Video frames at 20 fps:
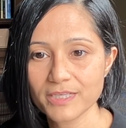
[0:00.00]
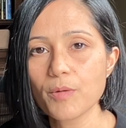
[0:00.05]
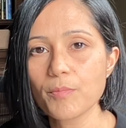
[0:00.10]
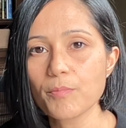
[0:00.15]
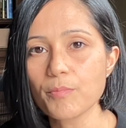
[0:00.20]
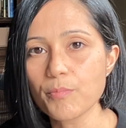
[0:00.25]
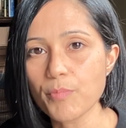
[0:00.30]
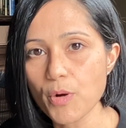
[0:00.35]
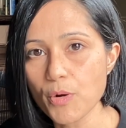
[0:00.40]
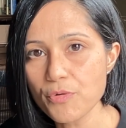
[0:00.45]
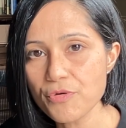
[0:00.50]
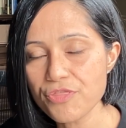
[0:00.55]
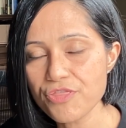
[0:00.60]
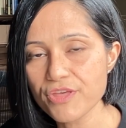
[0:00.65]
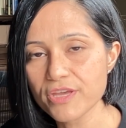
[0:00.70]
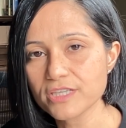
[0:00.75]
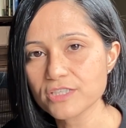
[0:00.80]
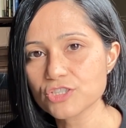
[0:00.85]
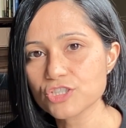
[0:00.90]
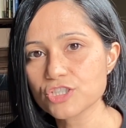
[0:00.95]
both
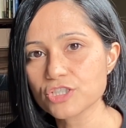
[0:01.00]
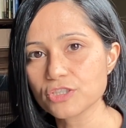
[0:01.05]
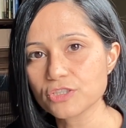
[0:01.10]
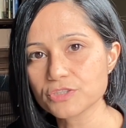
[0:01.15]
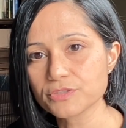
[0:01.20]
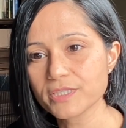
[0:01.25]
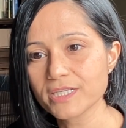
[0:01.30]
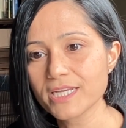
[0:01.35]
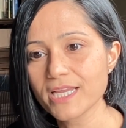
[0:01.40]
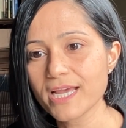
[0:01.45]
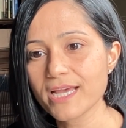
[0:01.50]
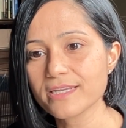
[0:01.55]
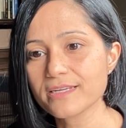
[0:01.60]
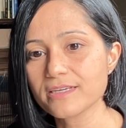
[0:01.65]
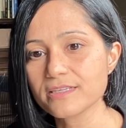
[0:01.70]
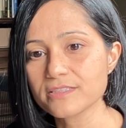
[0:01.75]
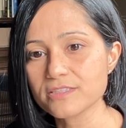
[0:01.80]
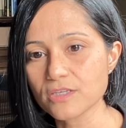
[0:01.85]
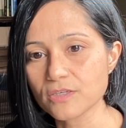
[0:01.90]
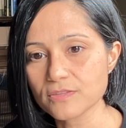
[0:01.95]
in children and
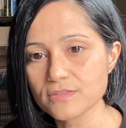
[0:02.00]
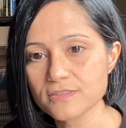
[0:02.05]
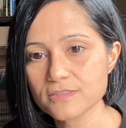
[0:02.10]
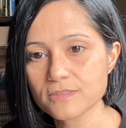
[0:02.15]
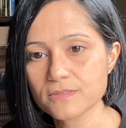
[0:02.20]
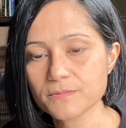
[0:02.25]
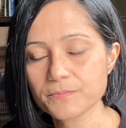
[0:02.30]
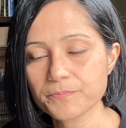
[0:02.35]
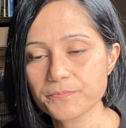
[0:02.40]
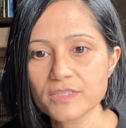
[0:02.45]
adults.